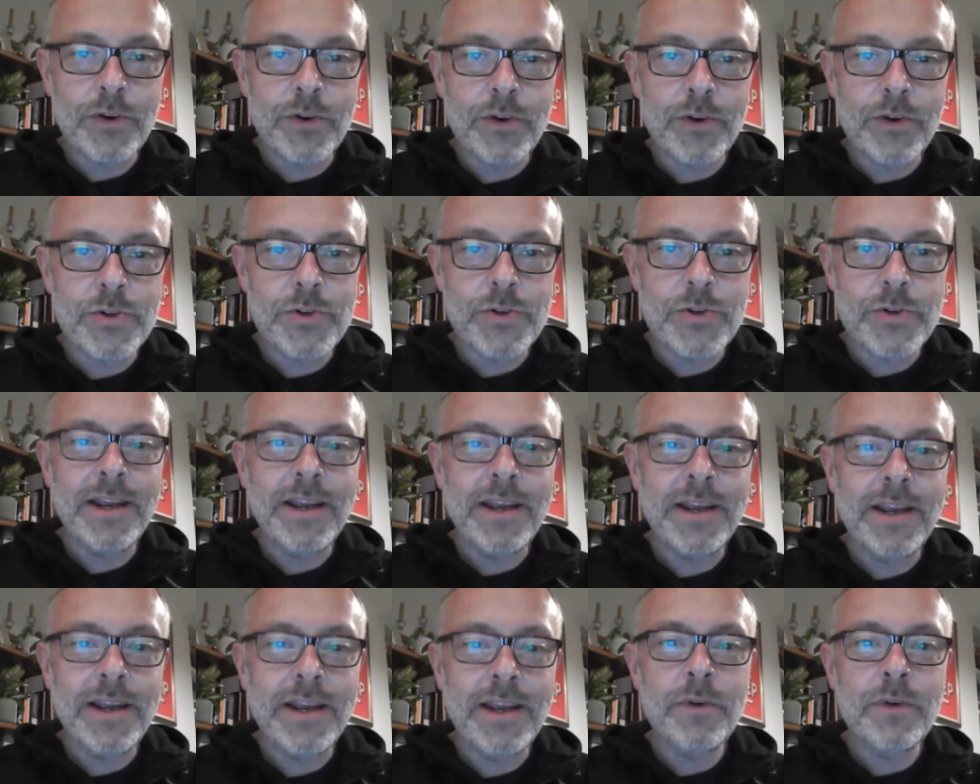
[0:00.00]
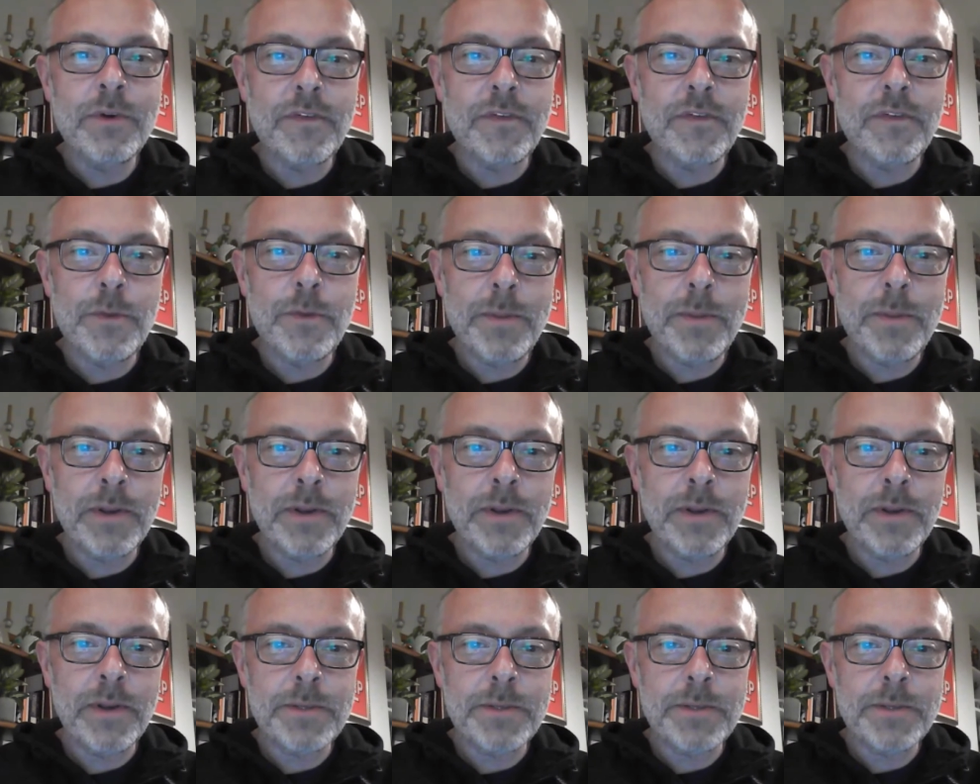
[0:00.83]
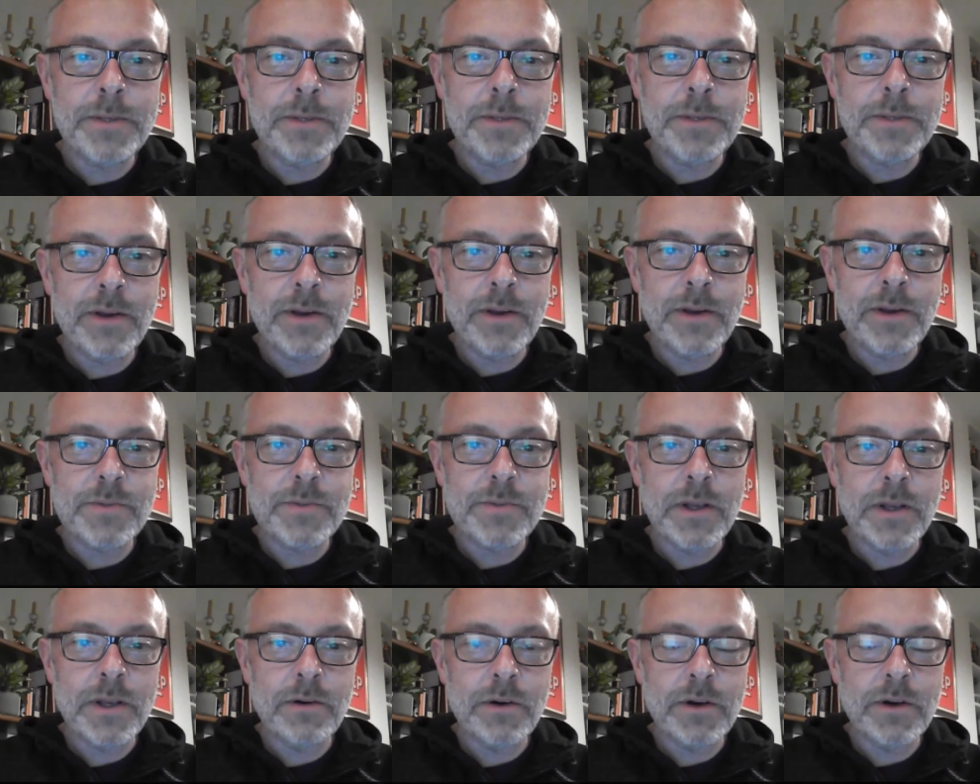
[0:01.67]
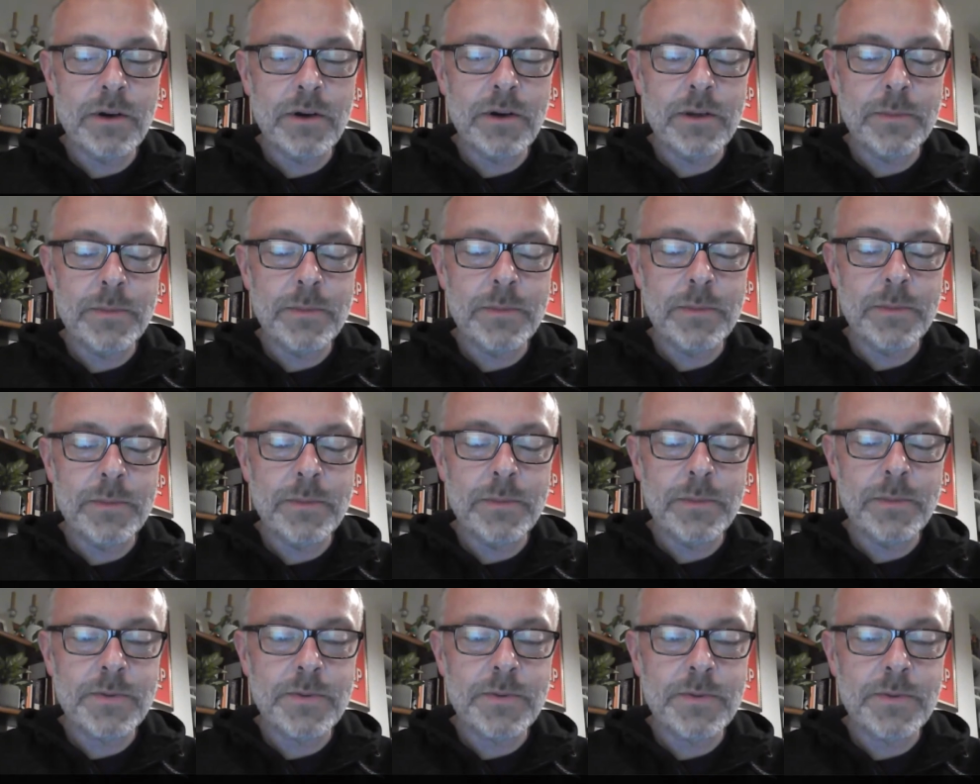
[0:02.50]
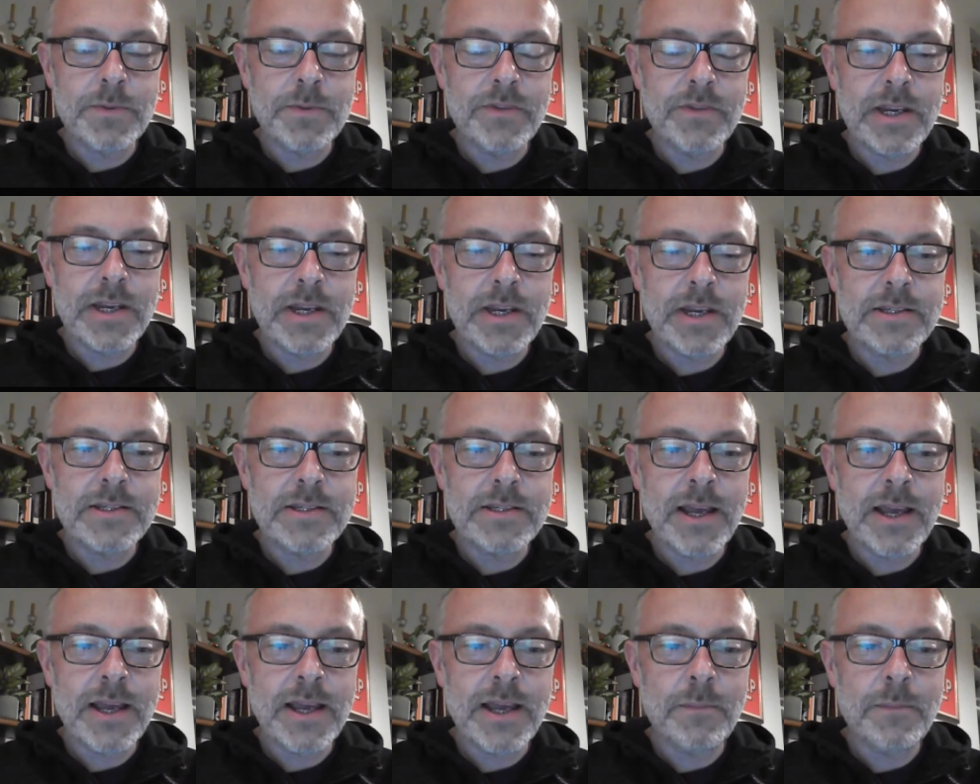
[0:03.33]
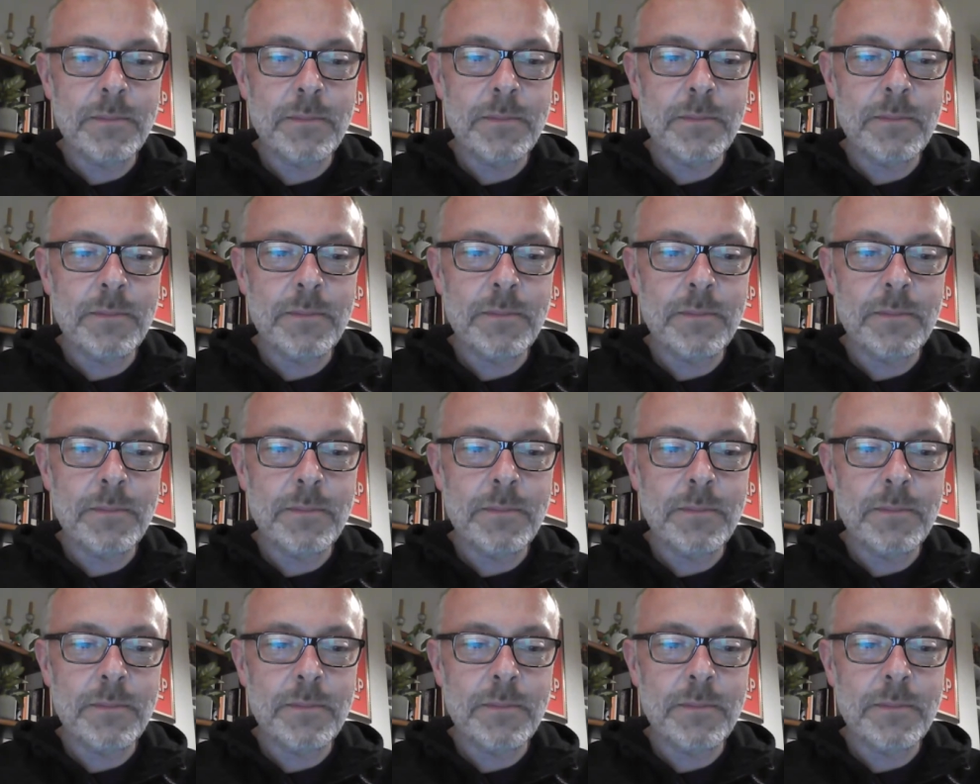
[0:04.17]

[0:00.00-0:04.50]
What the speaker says: We have a few people lined up in the UK as well who are going to come and do these with us over the next few